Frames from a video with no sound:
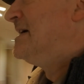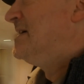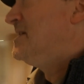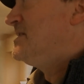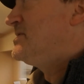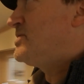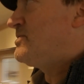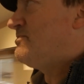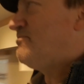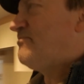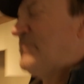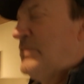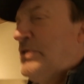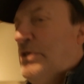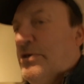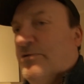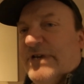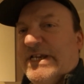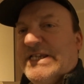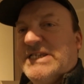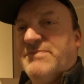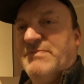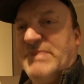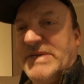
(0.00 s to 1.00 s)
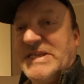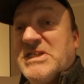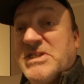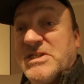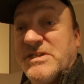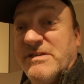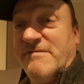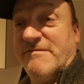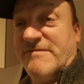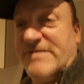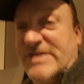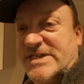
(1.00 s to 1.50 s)
So there is bits
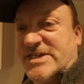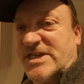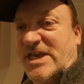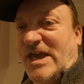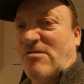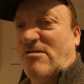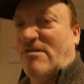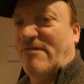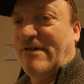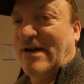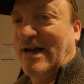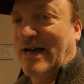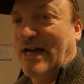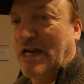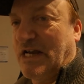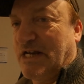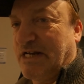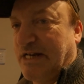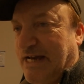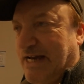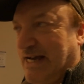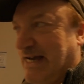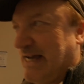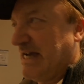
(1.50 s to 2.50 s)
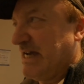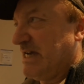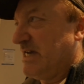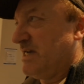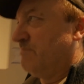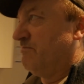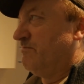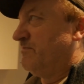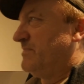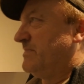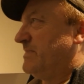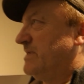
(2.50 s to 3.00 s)
of this Caravan I
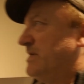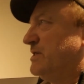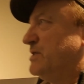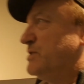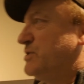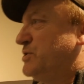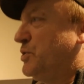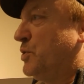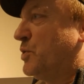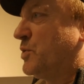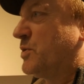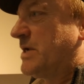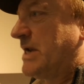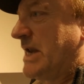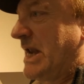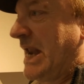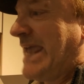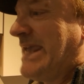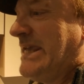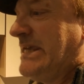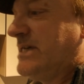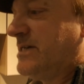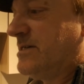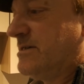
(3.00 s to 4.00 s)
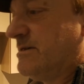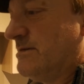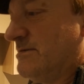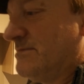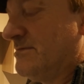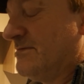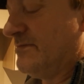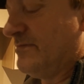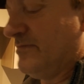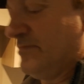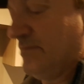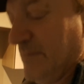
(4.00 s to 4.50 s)
don't like,
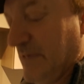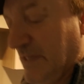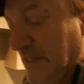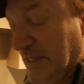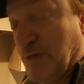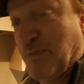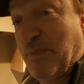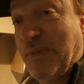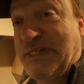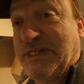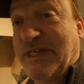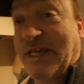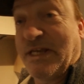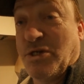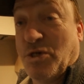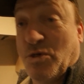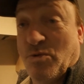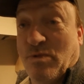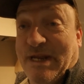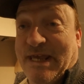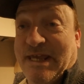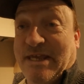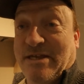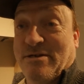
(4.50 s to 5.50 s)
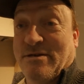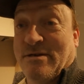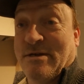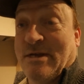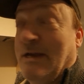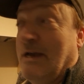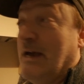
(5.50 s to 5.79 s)
and there's bits I do like.